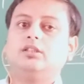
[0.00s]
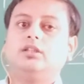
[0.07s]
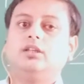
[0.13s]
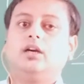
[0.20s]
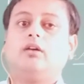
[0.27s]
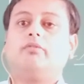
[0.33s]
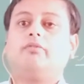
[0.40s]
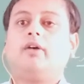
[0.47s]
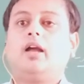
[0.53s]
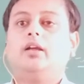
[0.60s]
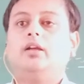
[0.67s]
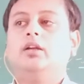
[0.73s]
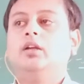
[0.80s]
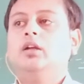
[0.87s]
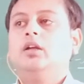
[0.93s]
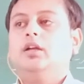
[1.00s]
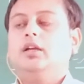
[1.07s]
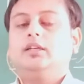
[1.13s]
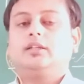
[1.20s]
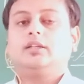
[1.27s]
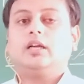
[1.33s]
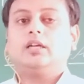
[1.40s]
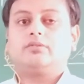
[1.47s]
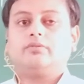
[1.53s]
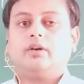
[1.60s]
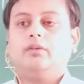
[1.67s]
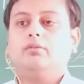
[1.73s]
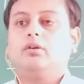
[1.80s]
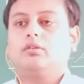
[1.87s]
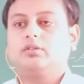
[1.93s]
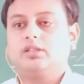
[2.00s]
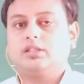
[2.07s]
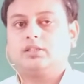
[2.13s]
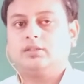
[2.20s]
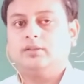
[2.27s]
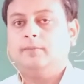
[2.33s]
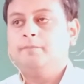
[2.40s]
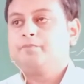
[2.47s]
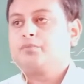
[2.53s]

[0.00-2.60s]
in class 5 or 6th.